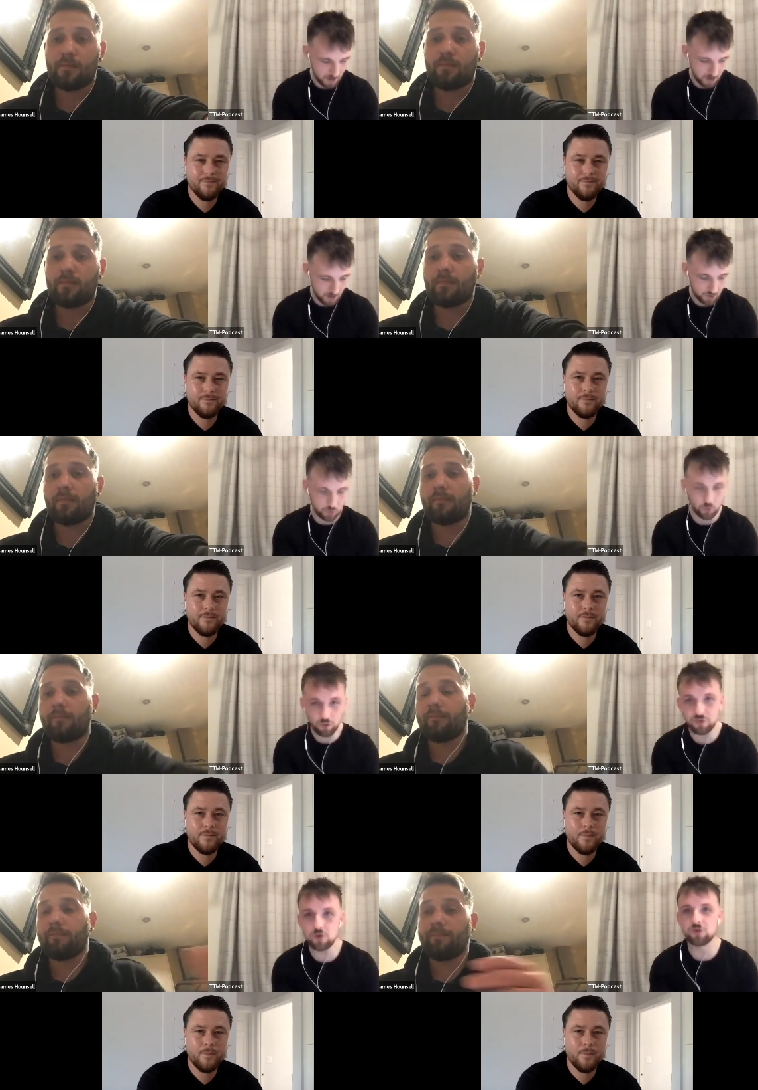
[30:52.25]
Speaker 1: your
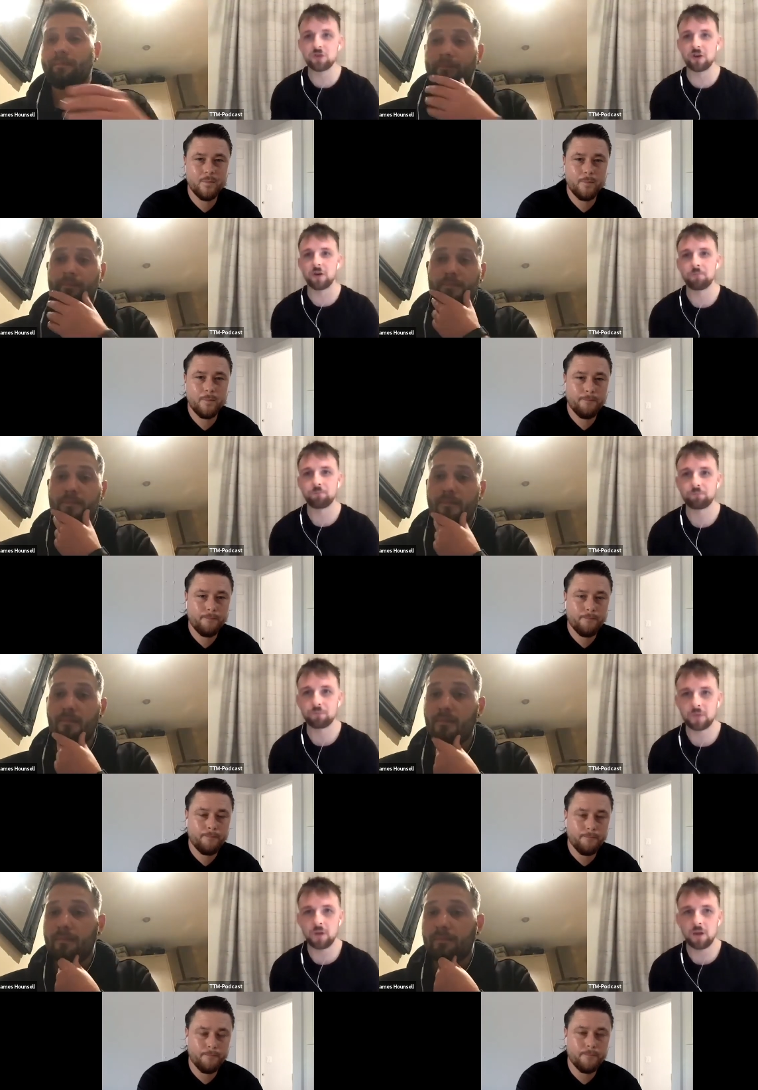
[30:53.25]
future,
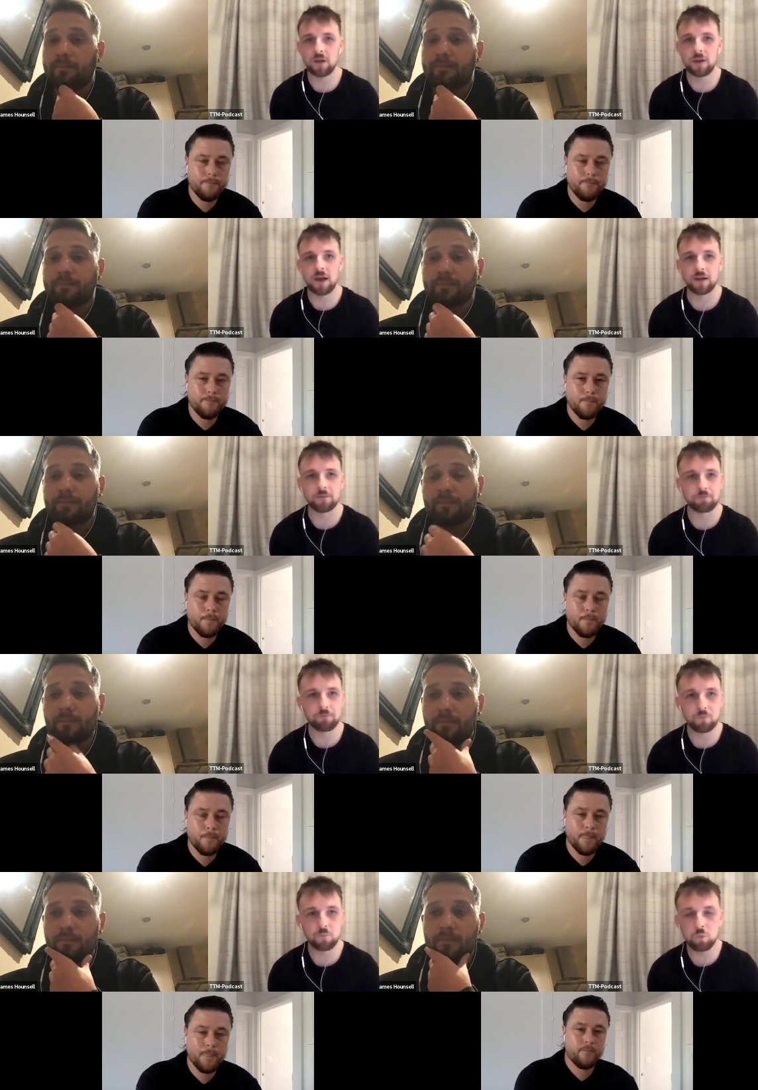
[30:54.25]
okay.
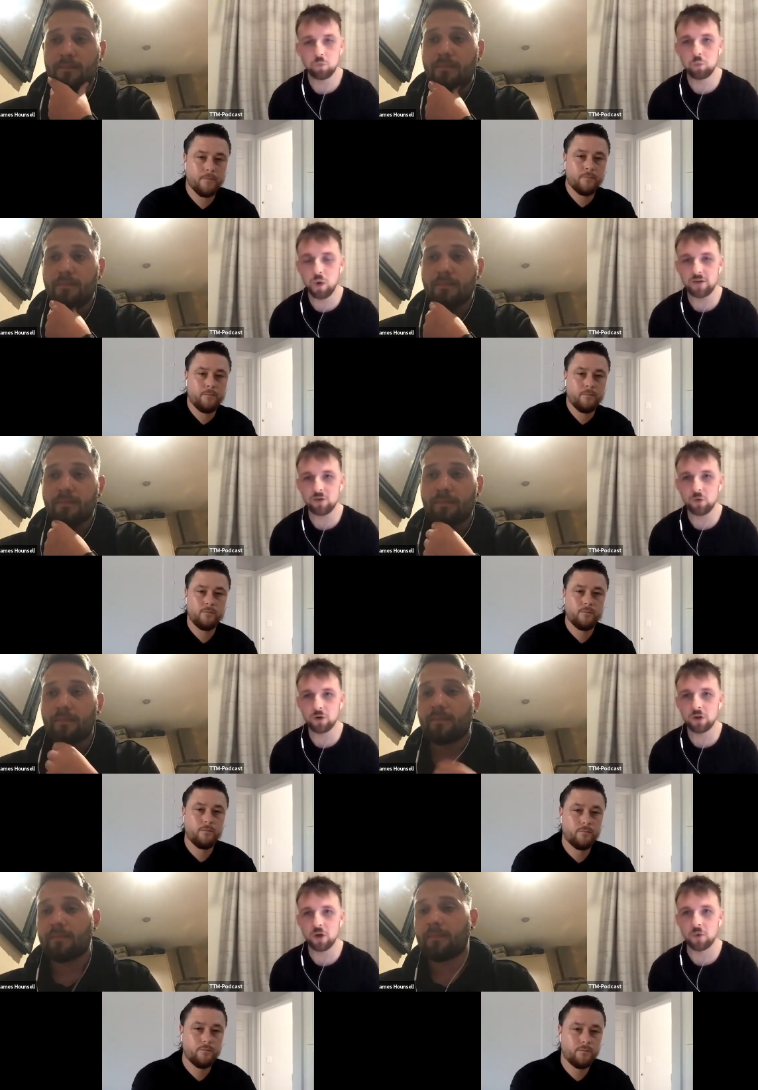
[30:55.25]
Where do you want to
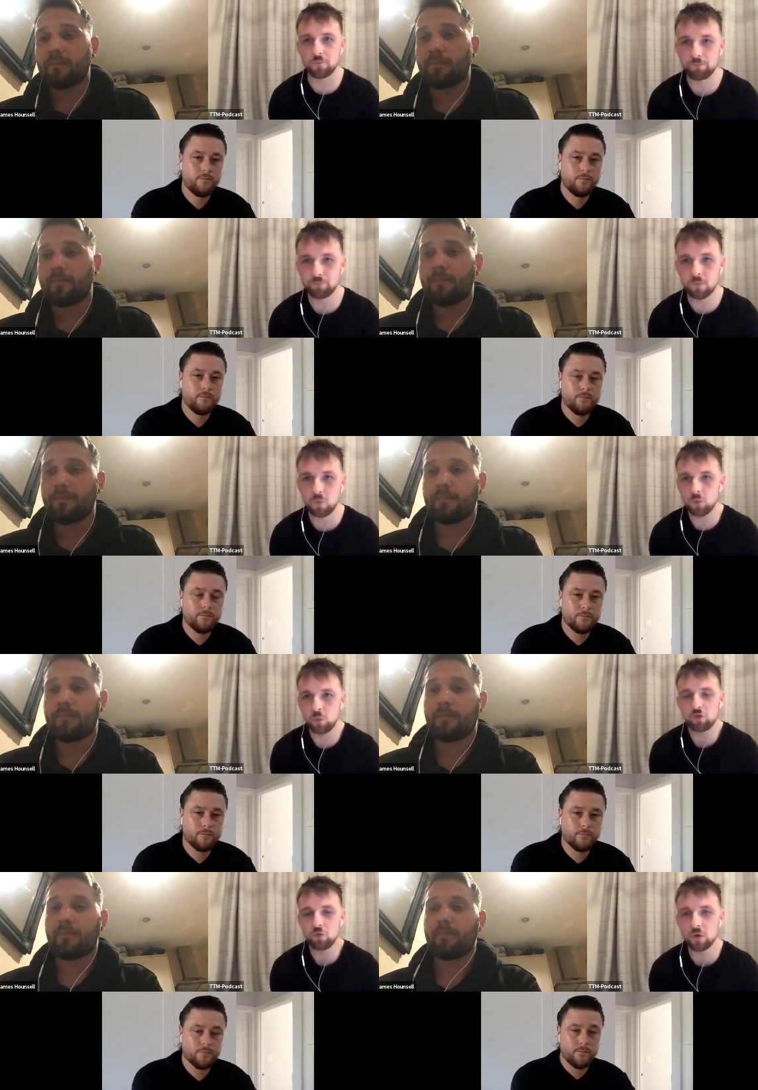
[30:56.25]
go? What, what
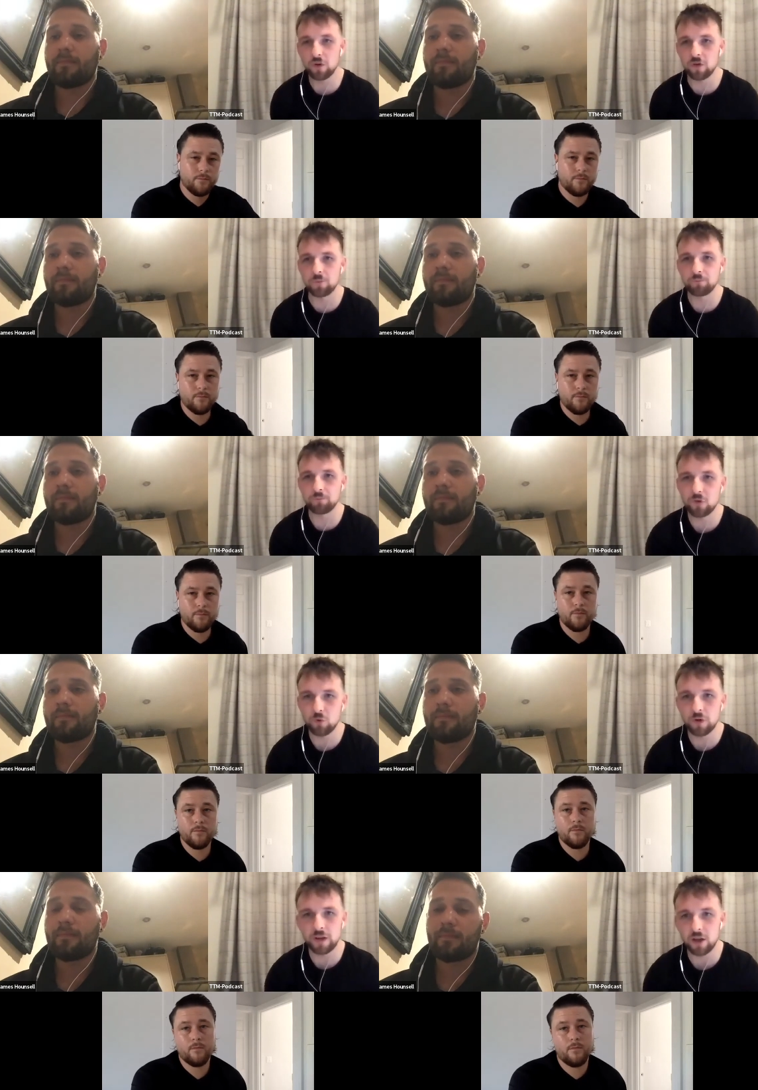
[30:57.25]
do you want to do? Do you want
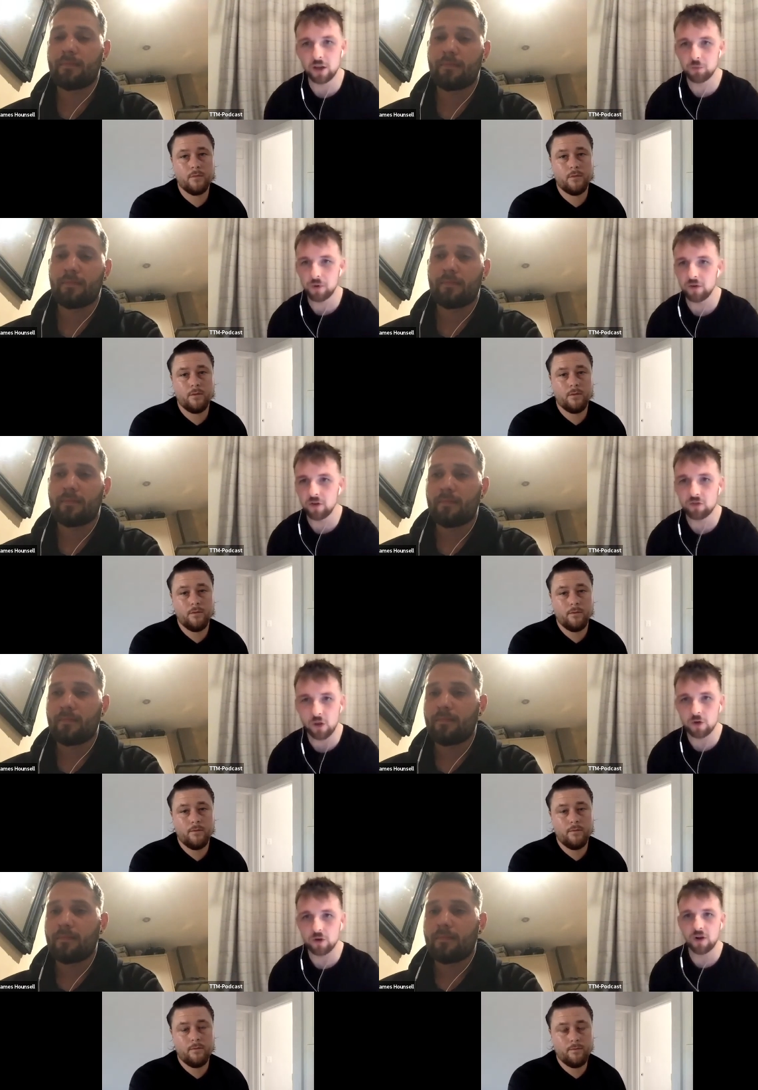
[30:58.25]
to get experience
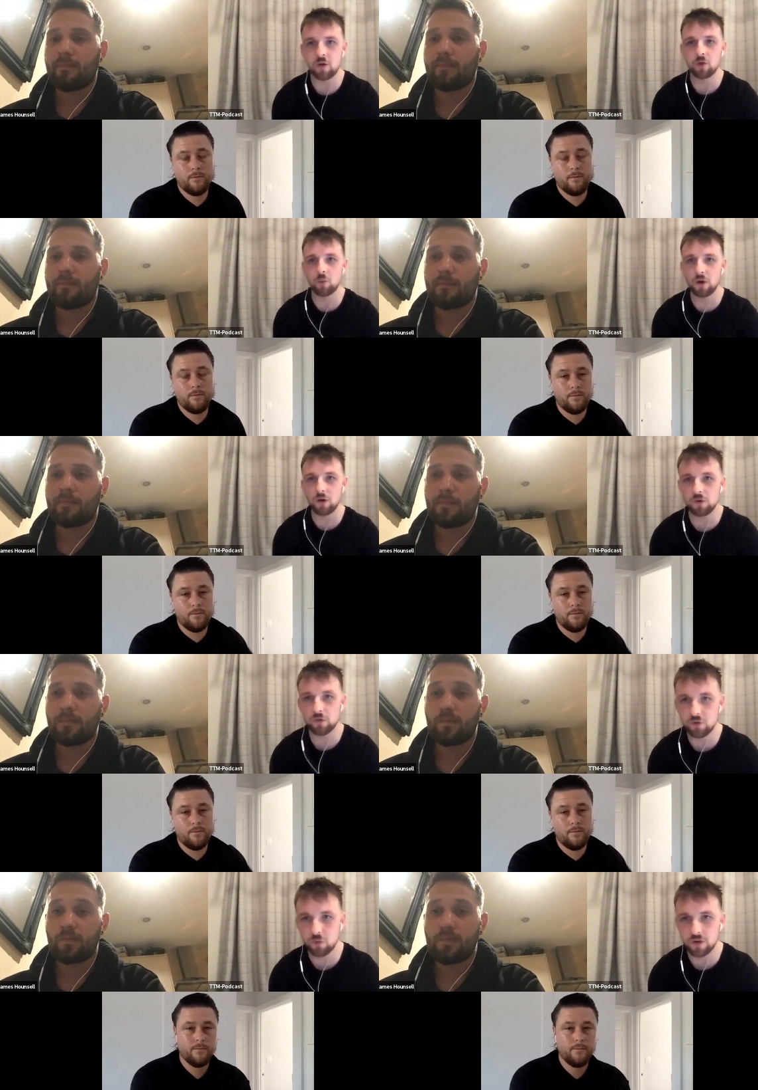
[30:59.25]
going around the world?
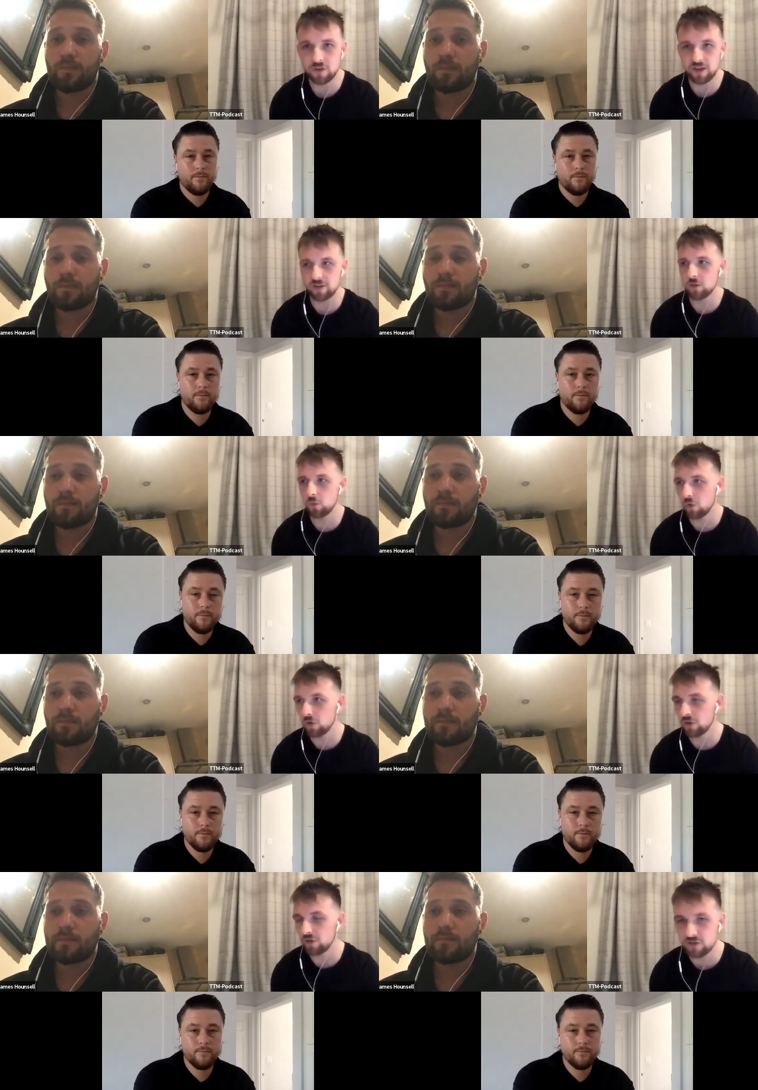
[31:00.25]
Do you want to test the
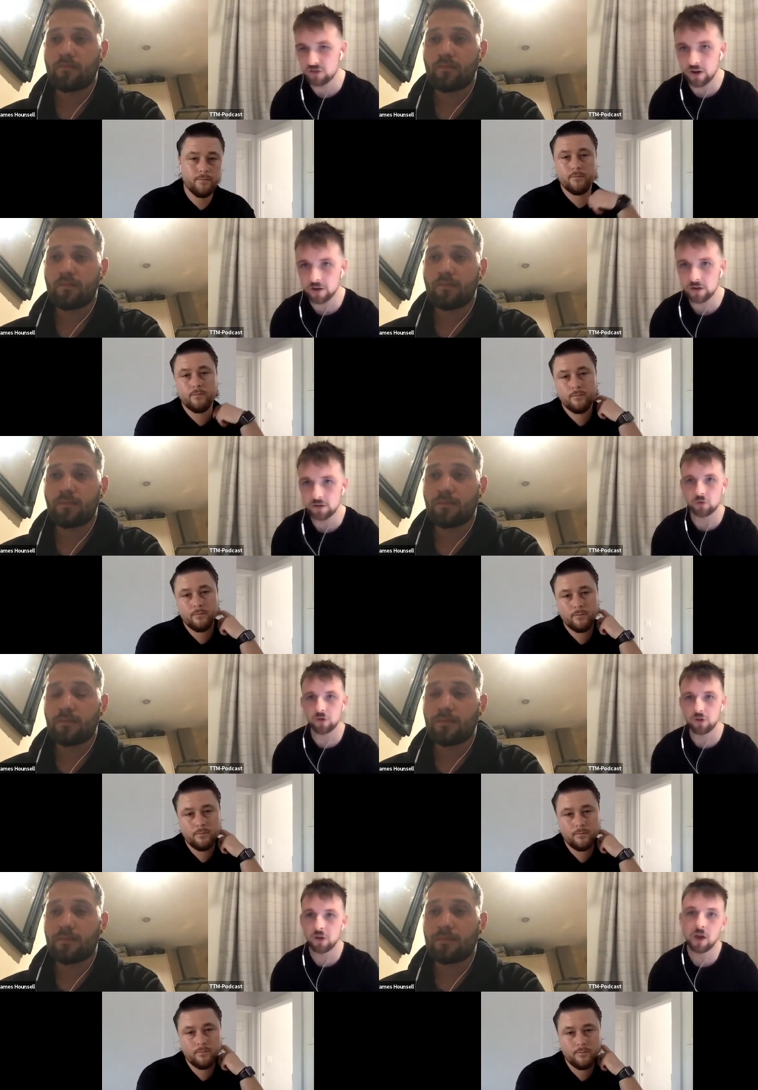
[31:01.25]
waters in China? Do you want
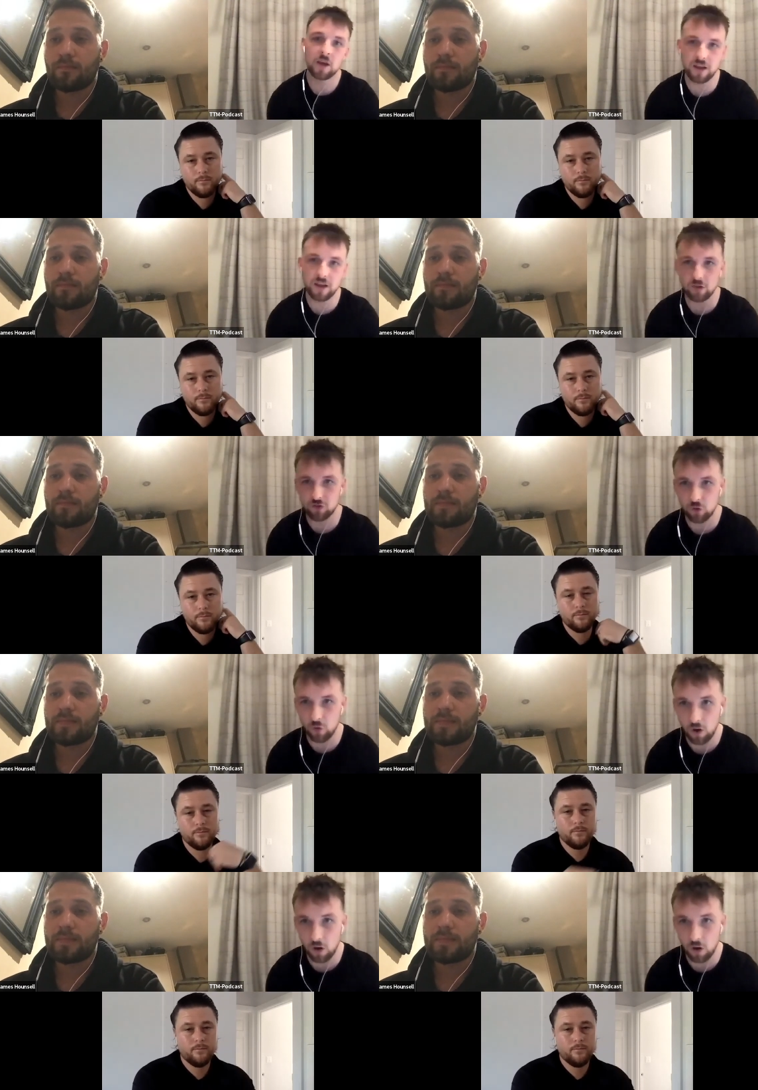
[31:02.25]
to take the short hop